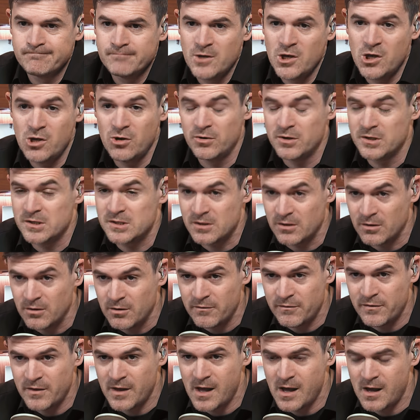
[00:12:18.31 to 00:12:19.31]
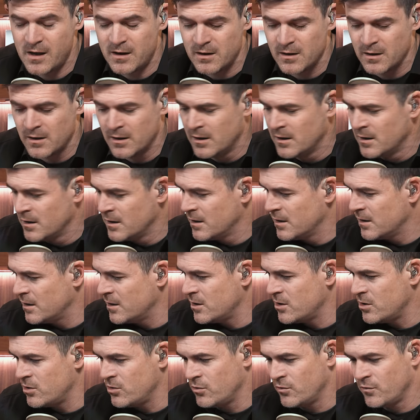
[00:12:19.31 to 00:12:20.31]
You don't deserve that.
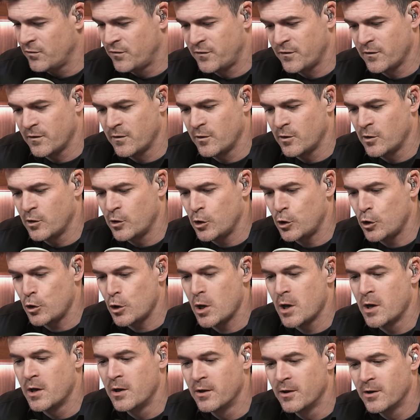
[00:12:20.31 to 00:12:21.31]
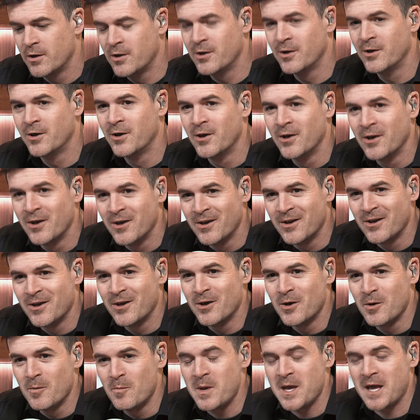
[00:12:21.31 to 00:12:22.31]
You've, you,
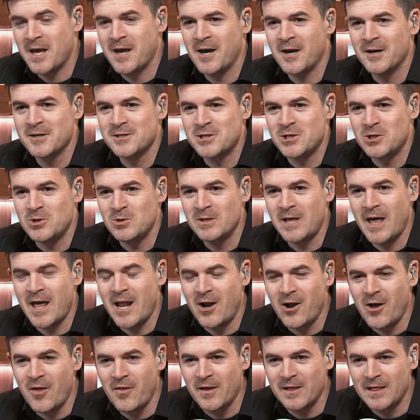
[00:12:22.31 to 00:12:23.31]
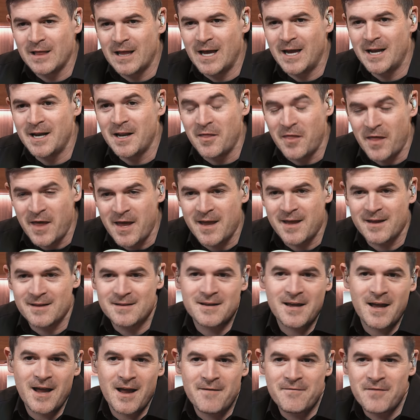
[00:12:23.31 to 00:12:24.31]
because you laid it on the line, they get
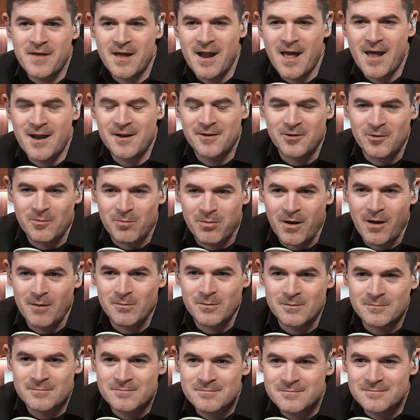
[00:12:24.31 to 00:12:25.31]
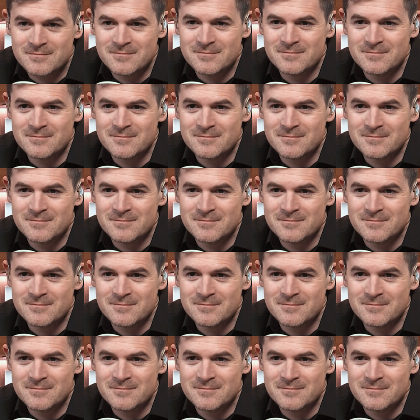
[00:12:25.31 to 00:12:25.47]
to have that attitude problem.